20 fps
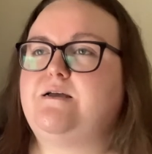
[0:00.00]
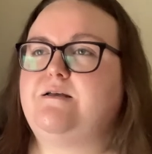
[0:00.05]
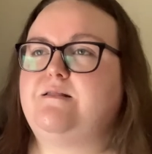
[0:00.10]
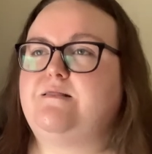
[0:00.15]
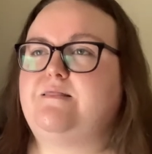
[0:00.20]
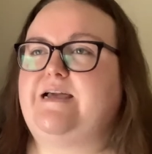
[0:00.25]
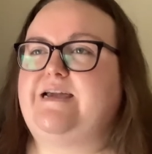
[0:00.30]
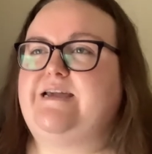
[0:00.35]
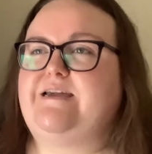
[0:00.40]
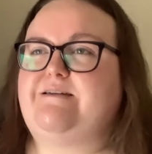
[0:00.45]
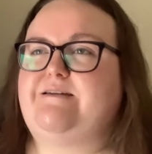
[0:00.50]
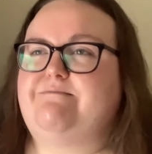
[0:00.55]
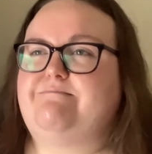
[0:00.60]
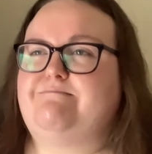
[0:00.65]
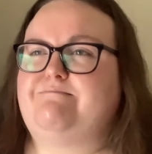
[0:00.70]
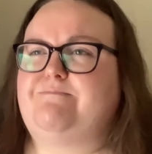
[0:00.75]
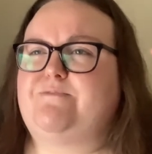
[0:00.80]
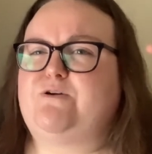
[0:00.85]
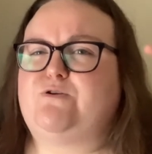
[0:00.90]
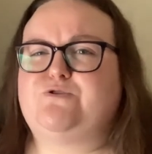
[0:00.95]
like,
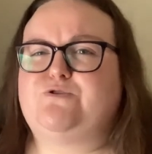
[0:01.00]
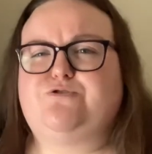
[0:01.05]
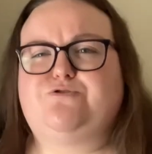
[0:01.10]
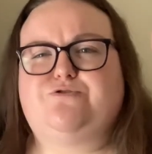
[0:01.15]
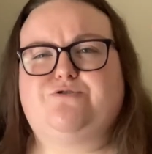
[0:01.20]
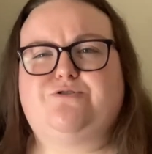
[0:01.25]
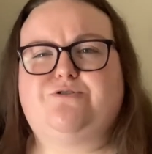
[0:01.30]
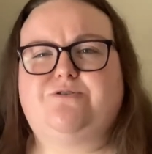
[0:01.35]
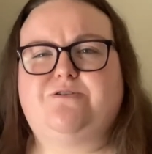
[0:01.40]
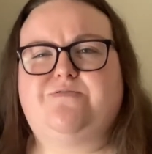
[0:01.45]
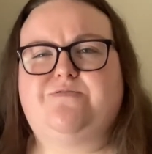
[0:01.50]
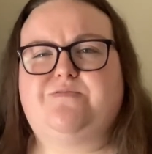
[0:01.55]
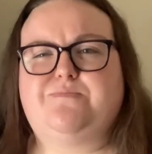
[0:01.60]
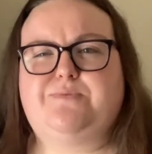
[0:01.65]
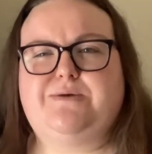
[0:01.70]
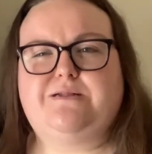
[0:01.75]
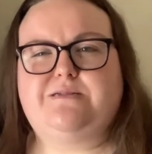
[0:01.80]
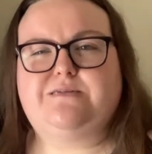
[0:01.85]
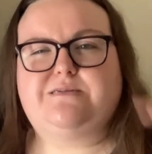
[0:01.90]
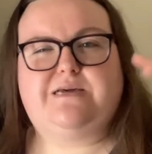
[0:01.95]
control of the
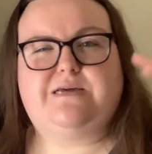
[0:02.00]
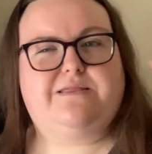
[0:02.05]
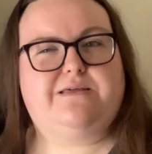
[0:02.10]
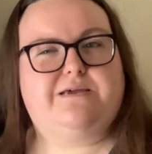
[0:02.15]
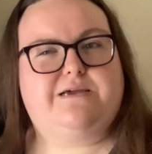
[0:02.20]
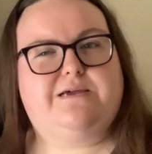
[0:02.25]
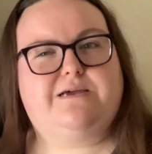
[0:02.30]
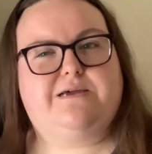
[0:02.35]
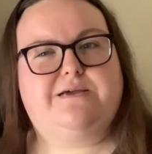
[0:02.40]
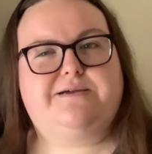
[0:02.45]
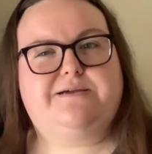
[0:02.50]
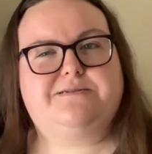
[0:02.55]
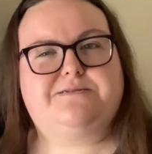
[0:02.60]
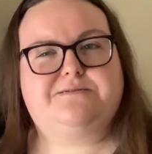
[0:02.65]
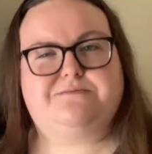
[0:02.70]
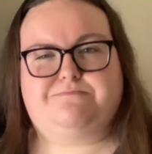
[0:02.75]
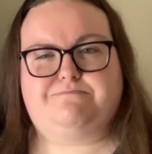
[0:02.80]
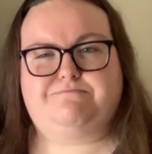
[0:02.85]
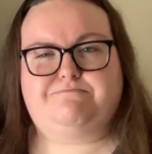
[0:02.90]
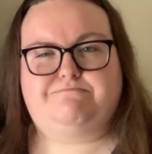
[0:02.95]
building, I think it is.
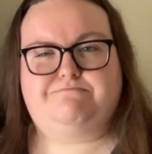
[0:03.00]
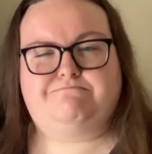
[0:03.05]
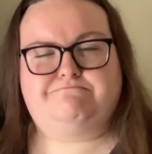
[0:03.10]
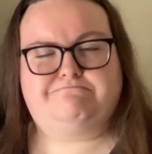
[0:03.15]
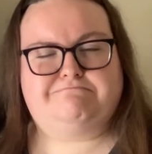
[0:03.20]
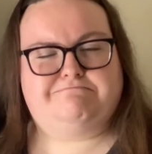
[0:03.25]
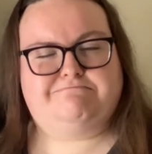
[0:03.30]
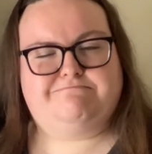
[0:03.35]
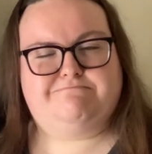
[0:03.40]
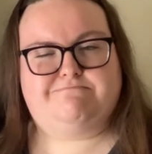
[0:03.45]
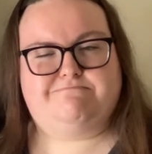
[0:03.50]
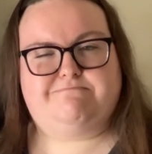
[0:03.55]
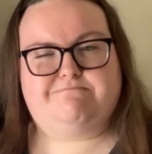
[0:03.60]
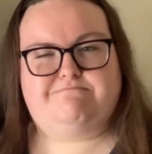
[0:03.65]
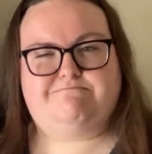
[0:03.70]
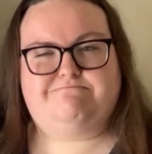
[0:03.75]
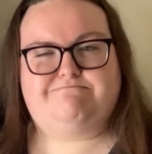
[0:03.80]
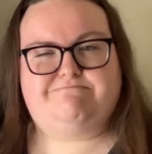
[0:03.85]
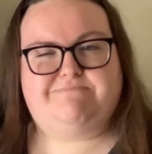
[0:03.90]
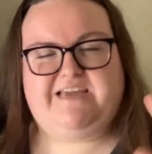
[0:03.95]

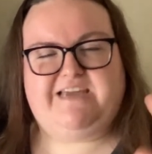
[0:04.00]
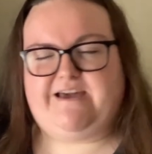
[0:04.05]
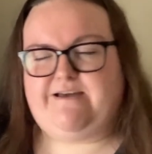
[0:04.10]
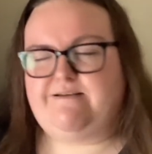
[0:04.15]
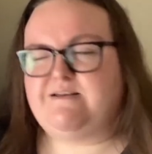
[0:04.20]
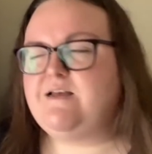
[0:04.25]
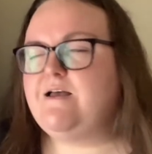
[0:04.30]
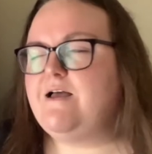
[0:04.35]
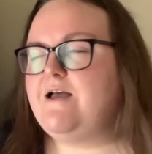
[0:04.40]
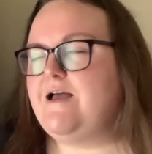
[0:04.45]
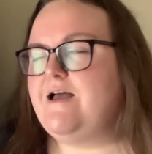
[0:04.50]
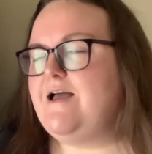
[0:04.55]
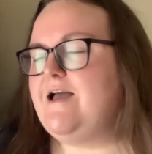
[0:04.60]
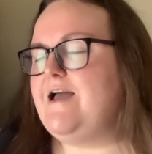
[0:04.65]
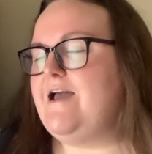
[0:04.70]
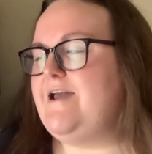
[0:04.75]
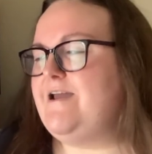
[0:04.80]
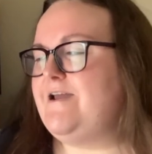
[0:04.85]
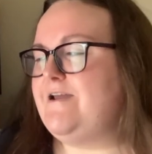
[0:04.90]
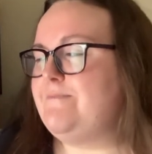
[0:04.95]
Yeah.
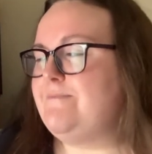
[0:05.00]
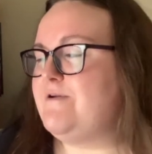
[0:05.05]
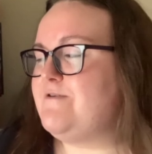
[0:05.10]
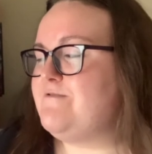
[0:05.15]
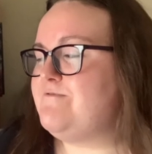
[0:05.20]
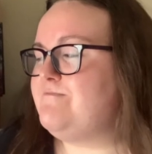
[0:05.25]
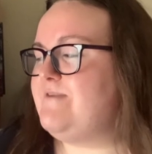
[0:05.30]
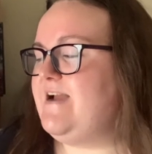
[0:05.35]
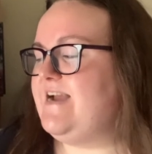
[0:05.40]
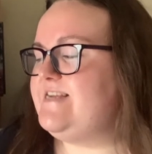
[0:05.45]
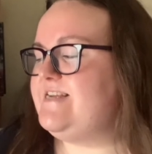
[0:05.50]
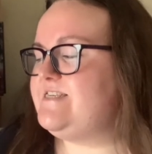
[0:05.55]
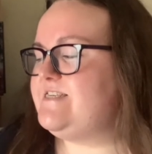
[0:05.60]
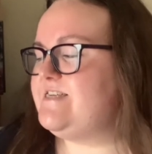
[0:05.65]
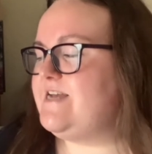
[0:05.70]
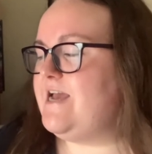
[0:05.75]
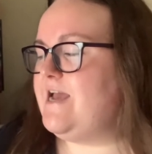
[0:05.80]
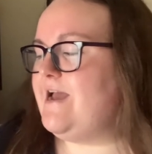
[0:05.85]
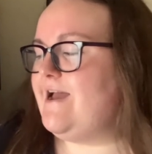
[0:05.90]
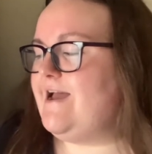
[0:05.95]
Red,
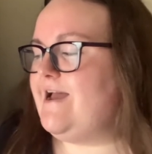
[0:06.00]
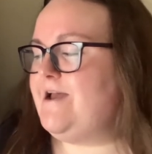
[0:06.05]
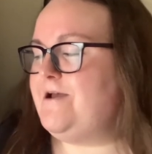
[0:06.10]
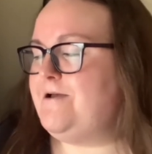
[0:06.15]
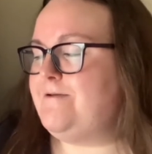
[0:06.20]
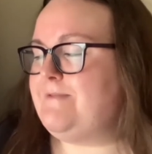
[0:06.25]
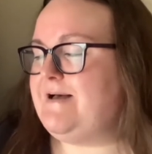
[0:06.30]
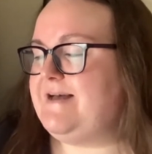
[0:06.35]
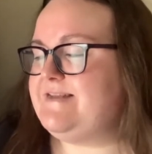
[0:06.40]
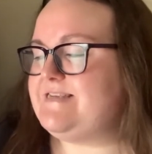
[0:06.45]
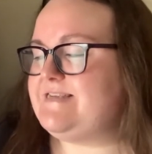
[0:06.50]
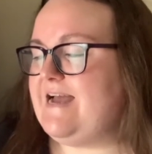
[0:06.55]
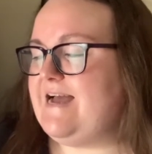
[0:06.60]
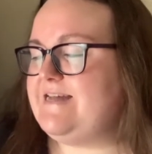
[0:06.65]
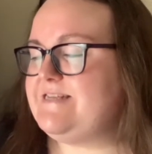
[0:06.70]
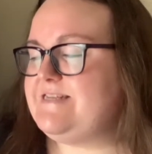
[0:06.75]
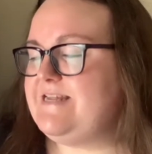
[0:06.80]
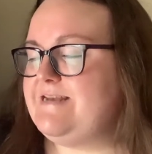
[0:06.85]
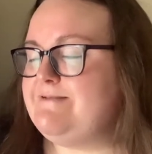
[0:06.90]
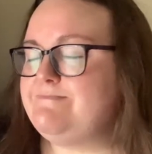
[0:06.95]
and
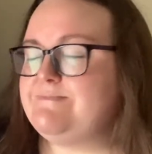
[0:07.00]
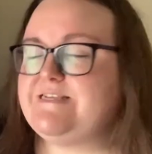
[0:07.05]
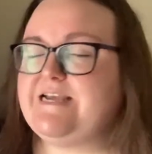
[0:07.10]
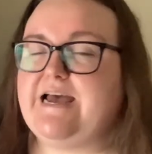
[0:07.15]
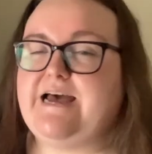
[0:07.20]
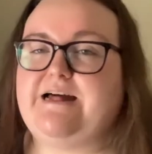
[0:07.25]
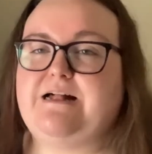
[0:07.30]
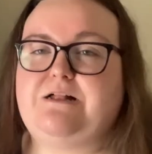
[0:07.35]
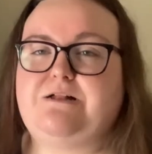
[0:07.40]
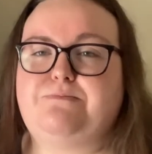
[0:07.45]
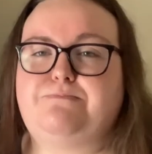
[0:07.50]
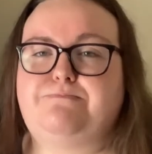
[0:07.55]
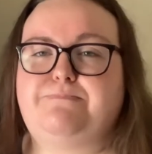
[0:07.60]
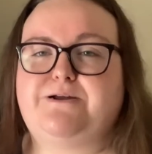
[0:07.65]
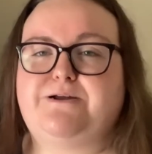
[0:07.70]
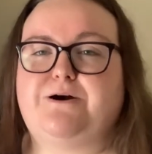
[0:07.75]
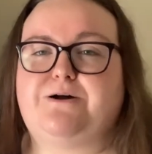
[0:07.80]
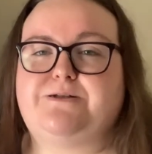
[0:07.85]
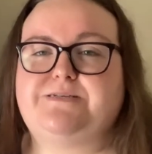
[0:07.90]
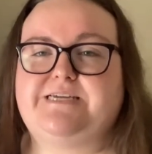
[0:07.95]
asks him to help
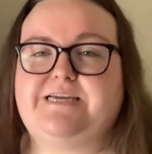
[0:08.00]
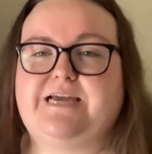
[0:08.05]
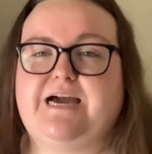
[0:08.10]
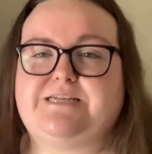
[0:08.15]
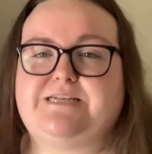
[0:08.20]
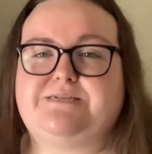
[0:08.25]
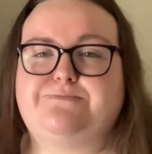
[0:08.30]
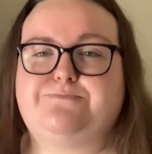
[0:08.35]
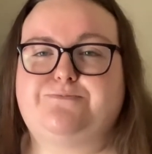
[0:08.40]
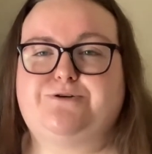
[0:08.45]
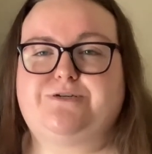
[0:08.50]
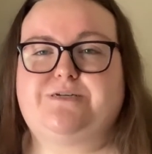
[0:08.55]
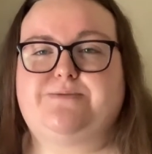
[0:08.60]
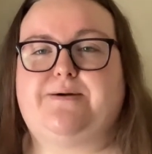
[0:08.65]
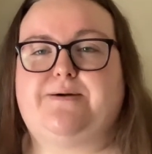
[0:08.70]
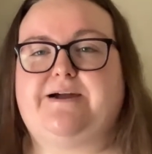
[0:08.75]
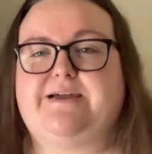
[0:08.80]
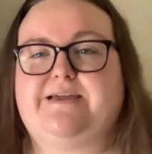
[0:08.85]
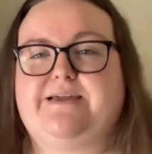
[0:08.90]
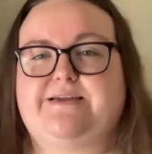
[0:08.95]
because he has a
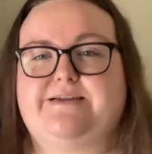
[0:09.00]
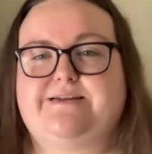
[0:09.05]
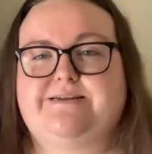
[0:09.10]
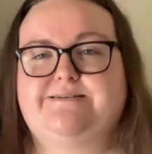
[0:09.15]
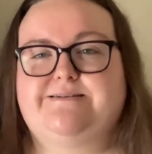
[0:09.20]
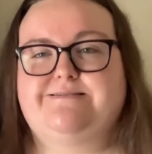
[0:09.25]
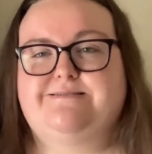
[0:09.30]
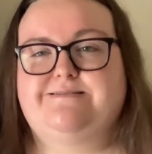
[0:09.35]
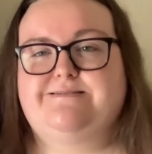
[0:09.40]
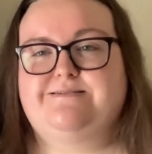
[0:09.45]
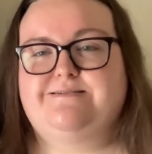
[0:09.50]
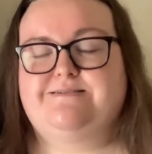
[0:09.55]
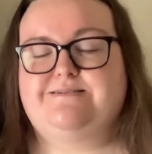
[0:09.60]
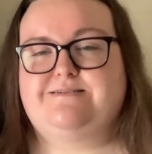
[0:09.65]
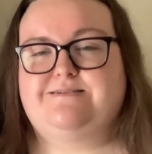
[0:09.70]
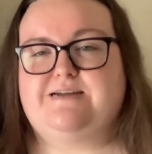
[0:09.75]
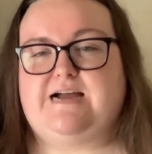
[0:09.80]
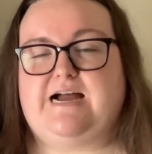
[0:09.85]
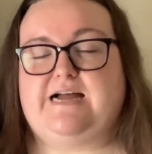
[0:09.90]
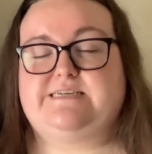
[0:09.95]
motorbike
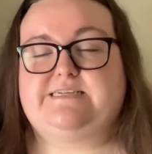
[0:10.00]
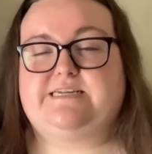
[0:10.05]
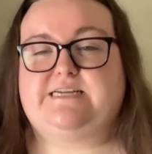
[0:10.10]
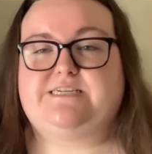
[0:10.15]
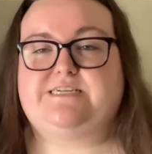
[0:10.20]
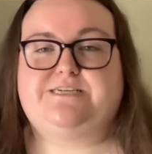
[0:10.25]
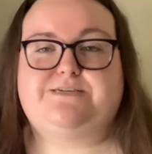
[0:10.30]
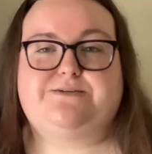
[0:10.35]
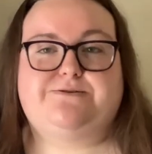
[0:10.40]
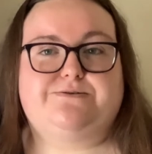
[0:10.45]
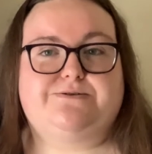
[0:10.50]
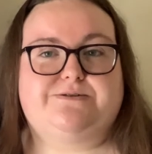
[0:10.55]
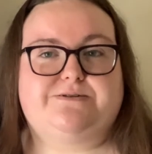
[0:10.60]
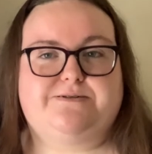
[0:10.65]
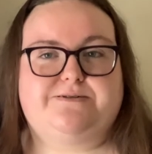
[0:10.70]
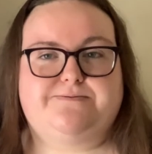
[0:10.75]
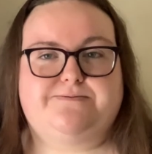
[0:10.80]
and tattoos.